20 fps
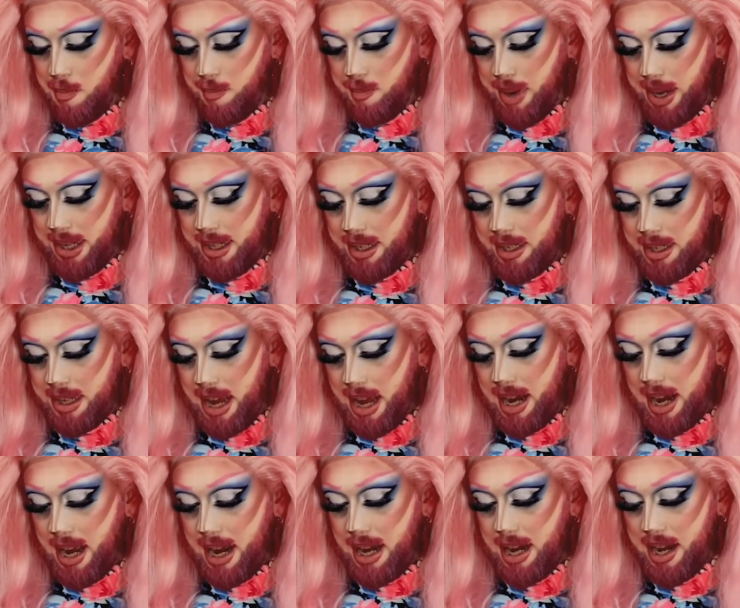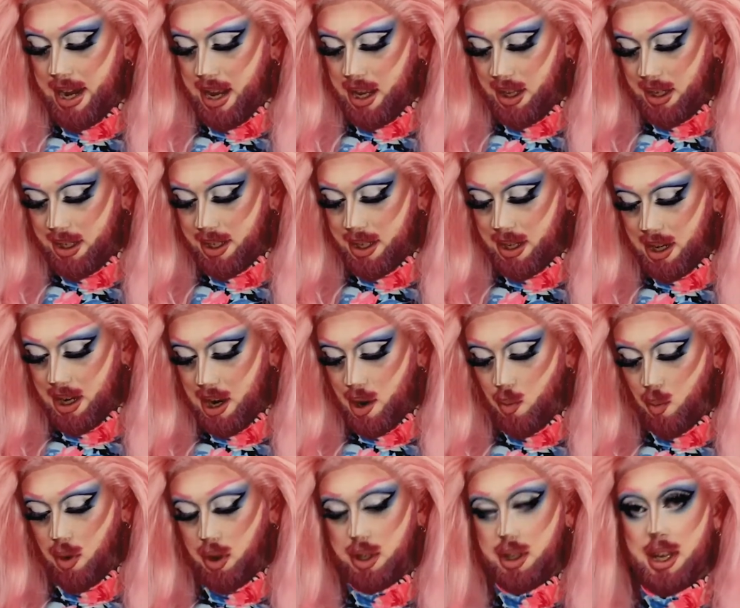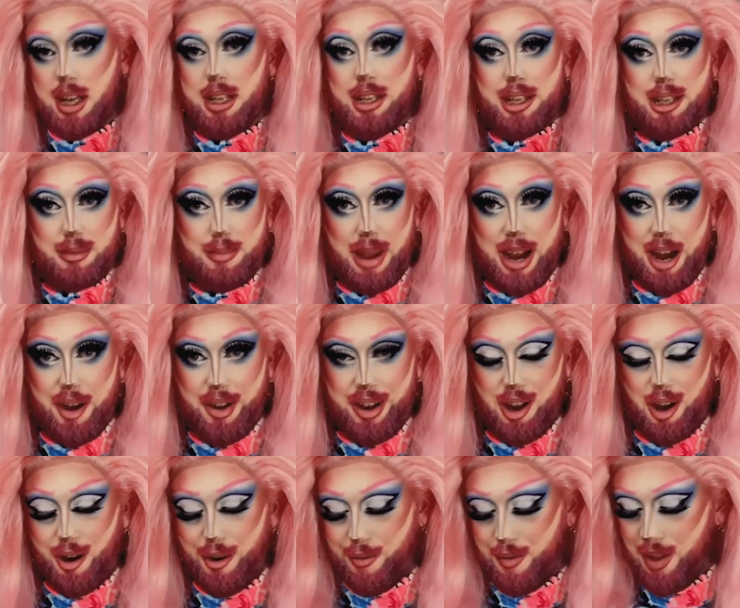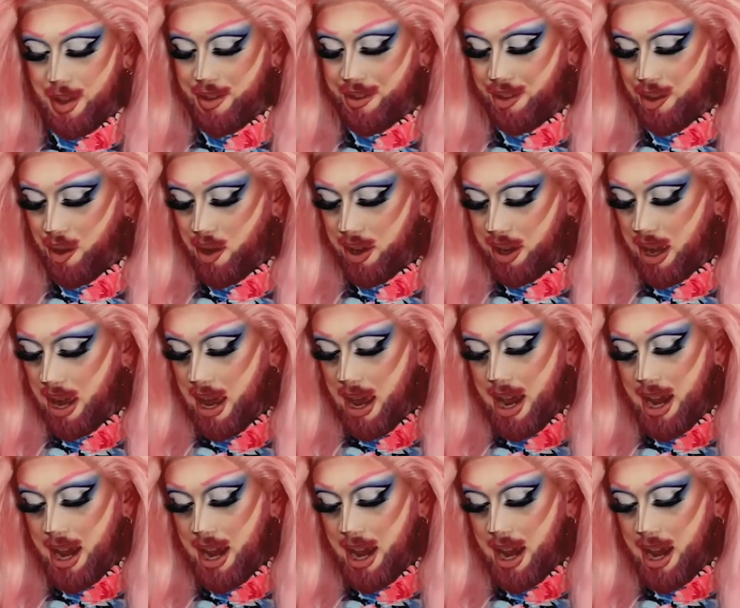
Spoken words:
by Sanna Nielsen was inspiring her for this look